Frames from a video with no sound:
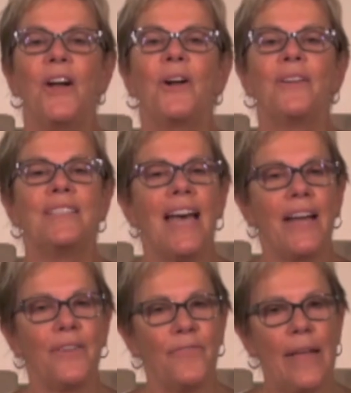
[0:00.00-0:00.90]
Her
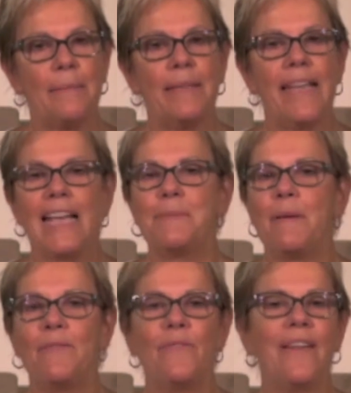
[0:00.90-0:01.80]
entire family has
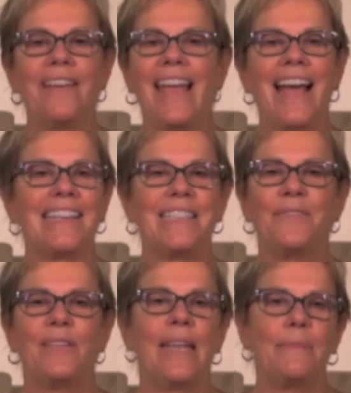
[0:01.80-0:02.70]
been very
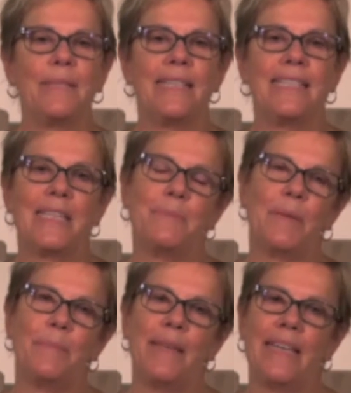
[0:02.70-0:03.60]
active in
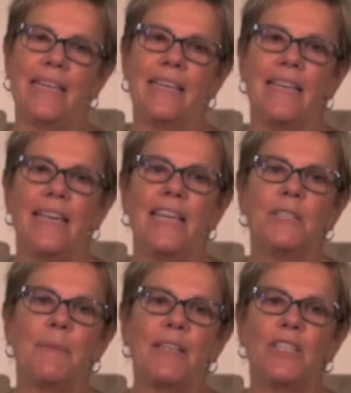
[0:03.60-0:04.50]
MCCPB,
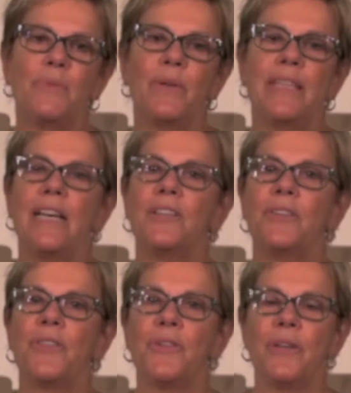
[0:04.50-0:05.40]
especially with the
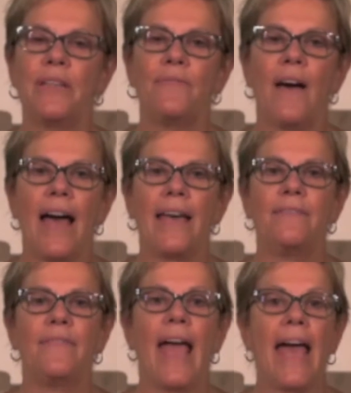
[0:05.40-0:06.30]
under
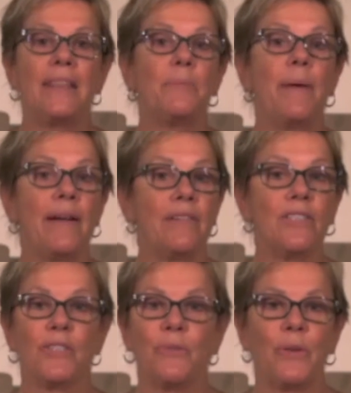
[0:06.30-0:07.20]
35 and the
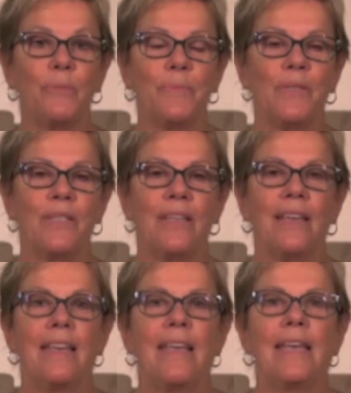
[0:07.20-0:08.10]
parents groups.
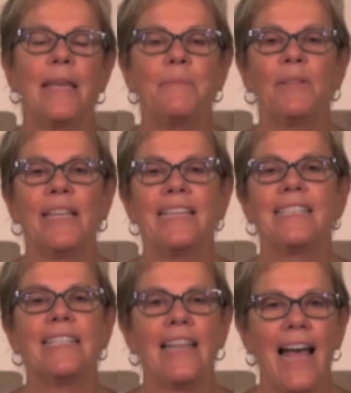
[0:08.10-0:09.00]
Kimberly
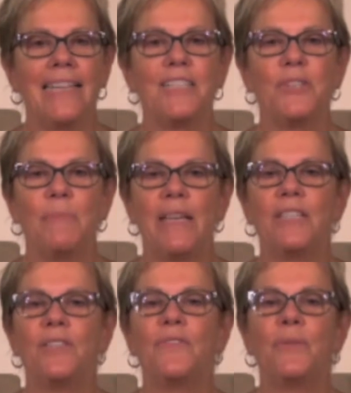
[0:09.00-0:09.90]
is delighted to be
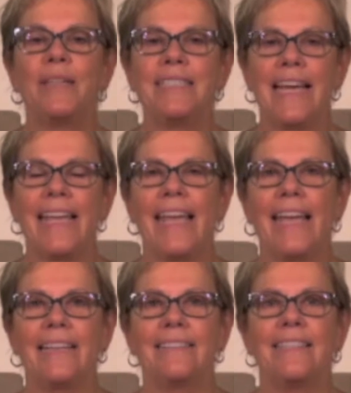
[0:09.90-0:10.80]
interviewing
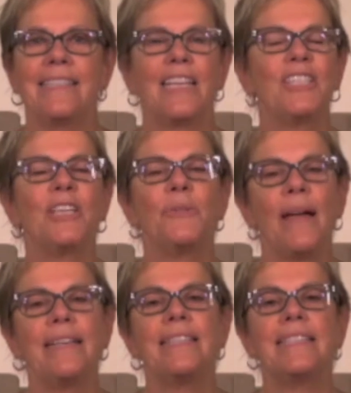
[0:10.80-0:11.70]
Diane since she
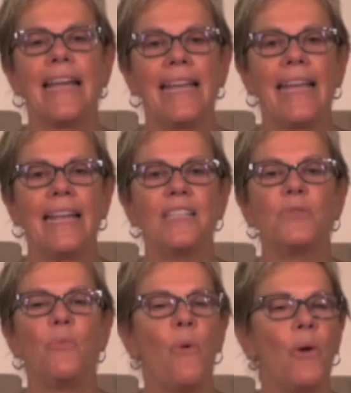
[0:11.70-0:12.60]
credits
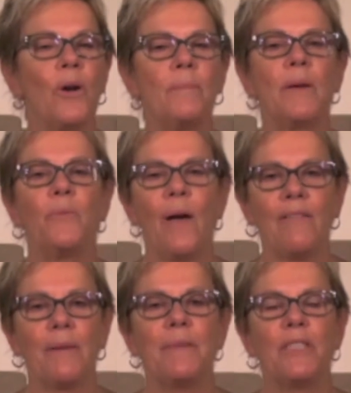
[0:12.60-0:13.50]
Diane's warm and
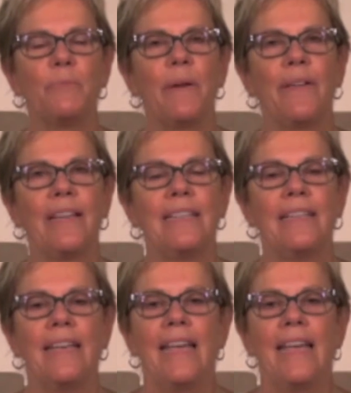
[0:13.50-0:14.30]
welcoming spirit